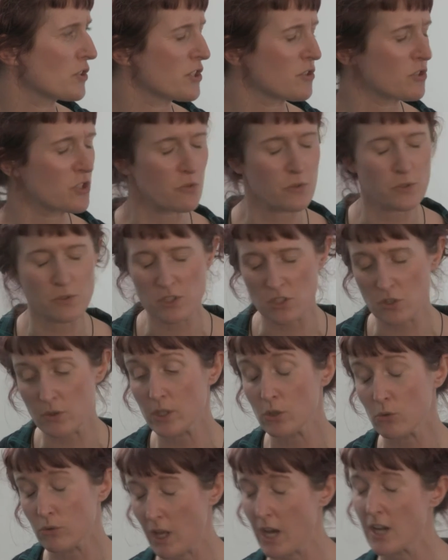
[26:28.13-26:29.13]
So she was
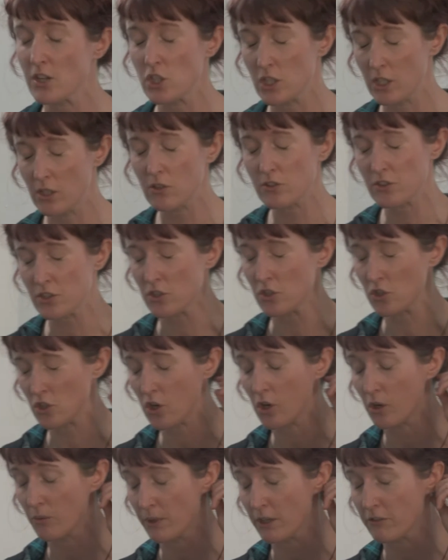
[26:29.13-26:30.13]
doing all that. She lost her
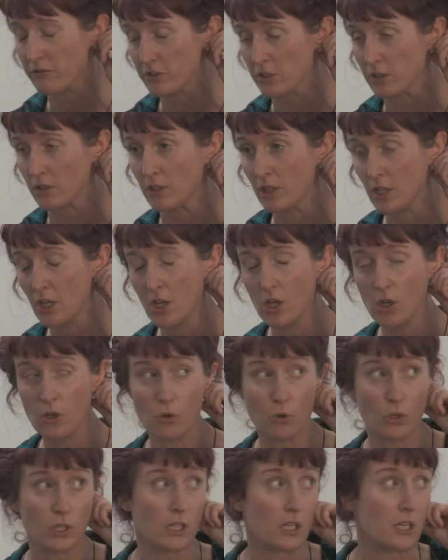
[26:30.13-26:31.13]
job after
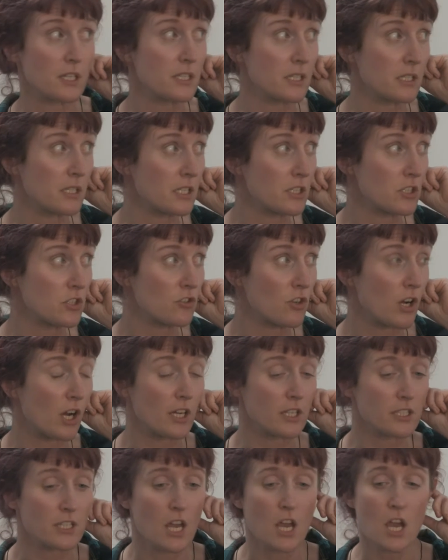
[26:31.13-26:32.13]
organising these
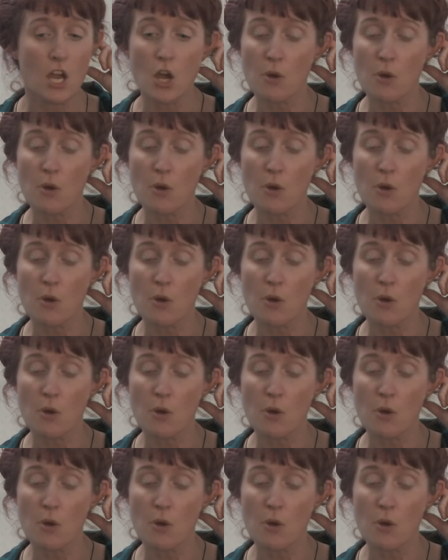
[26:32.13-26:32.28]
strikes.